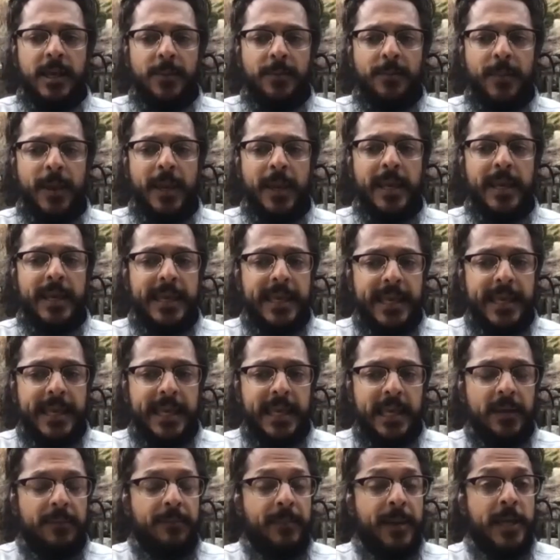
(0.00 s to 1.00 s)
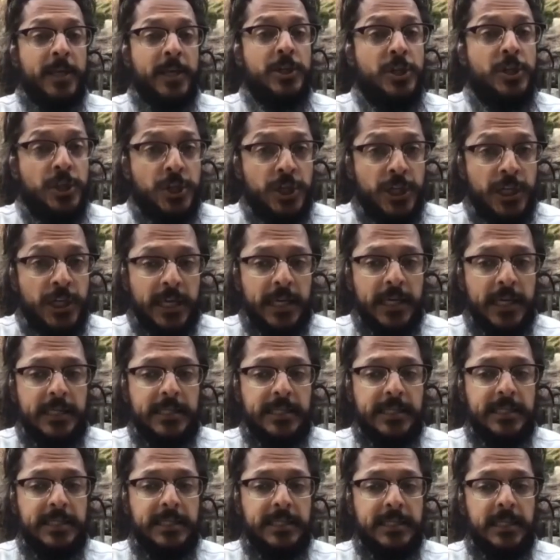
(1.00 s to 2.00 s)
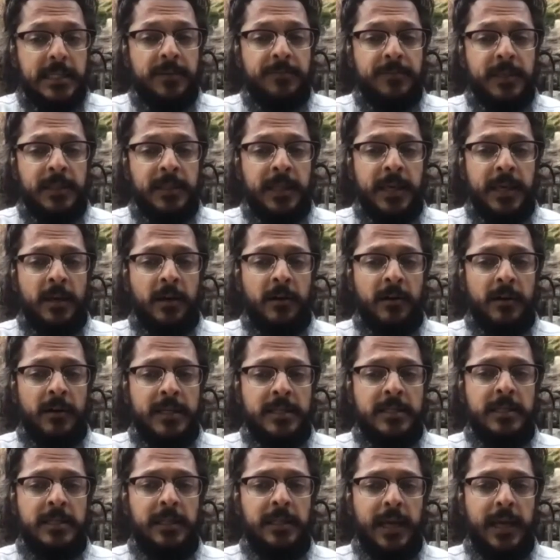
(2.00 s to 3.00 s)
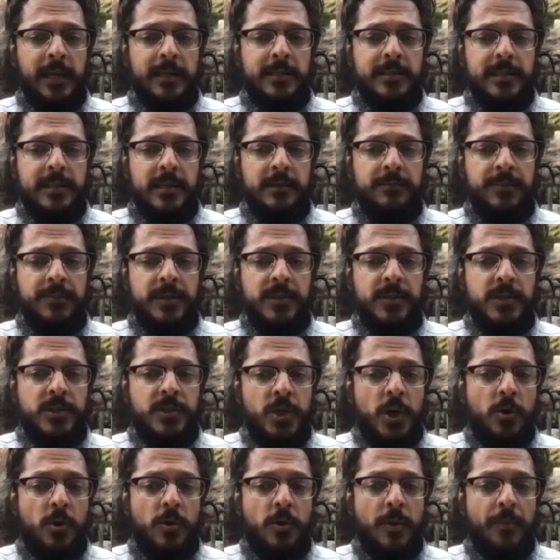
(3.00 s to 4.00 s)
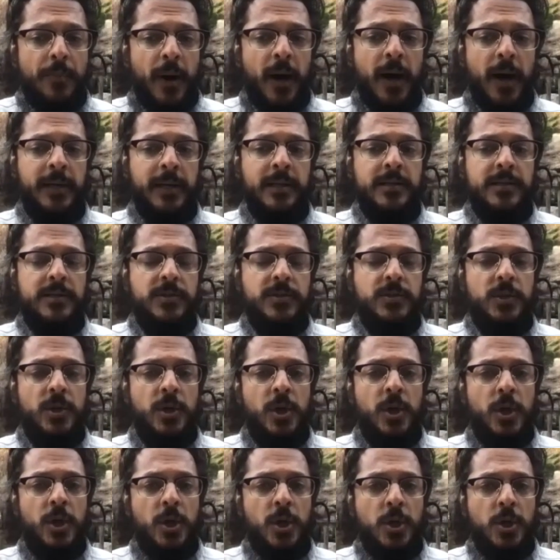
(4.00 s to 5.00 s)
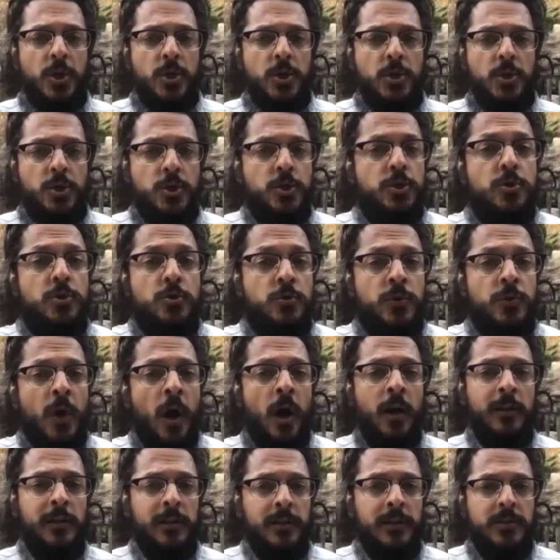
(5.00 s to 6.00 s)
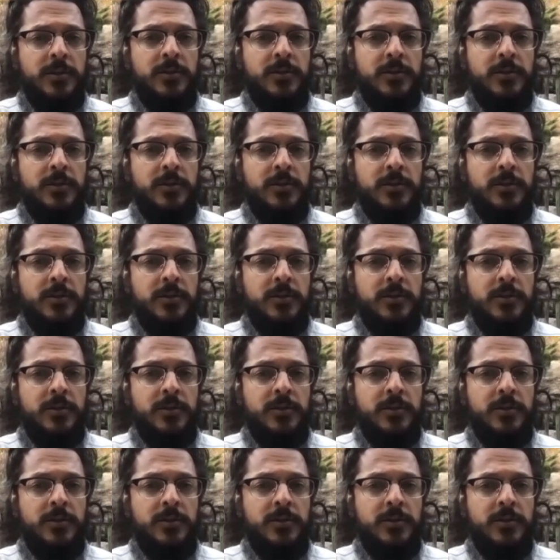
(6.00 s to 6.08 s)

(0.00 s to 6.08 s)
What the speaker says: May he, may she stimulate our intellect and bestow upon us true knowledge.